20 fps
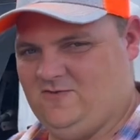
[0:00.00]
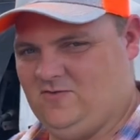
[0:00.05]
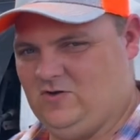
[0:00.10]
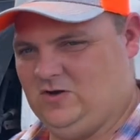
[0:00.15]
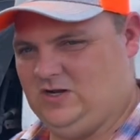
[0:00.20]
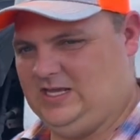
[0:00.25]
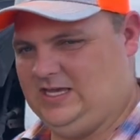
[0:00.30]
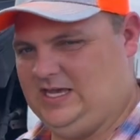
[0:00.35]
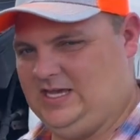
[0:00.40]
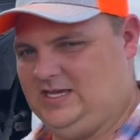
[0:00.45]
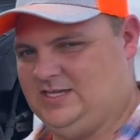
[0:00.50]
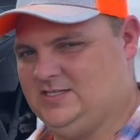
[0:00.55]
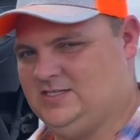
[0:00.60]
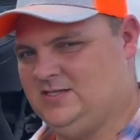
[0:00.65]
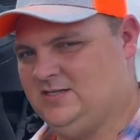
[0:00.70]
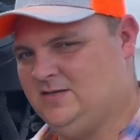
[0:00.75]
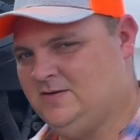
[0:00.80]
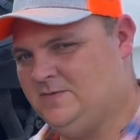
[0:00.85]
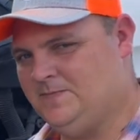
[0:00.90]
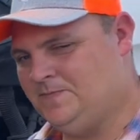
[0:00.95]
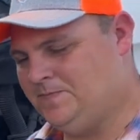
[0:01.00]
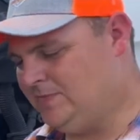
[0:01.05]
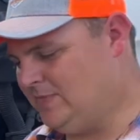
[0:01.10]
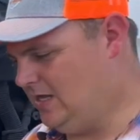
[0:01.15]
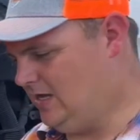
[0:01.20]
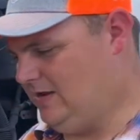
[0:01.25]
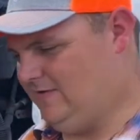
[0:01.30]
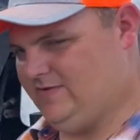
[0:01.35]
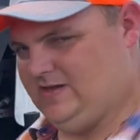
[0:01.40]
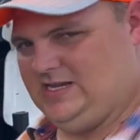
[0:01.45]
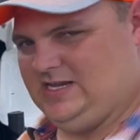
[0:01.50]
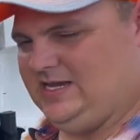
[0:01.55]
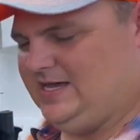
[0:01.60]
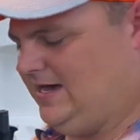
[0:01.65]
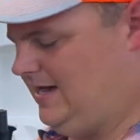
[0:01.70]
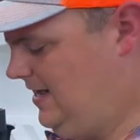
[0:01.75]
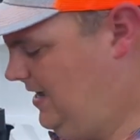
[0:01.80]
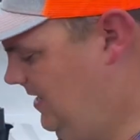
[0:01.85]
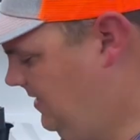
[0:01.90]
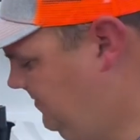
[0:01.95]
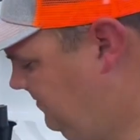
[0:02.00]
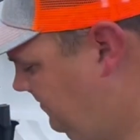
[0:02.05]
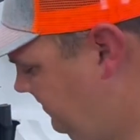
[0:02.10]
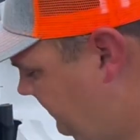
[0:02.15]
for leaks of any kind.